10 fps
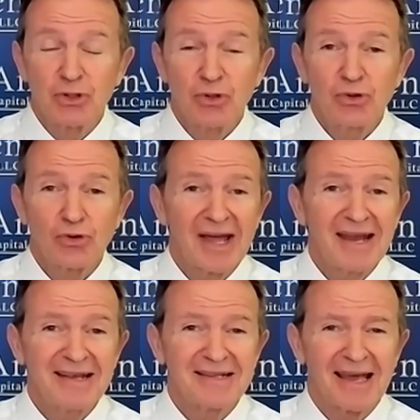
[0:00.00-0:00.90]
two
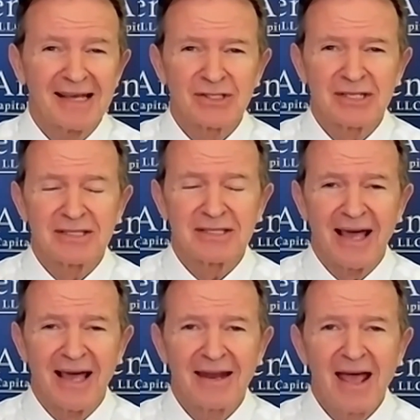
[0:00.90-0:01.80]
trading days since
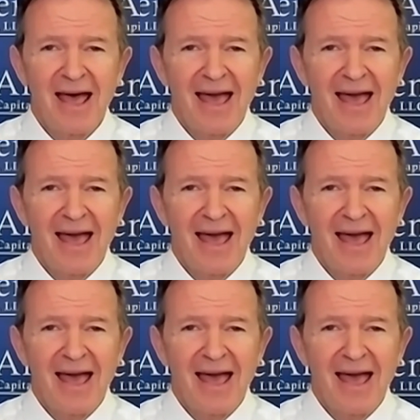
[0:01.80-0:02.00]
then.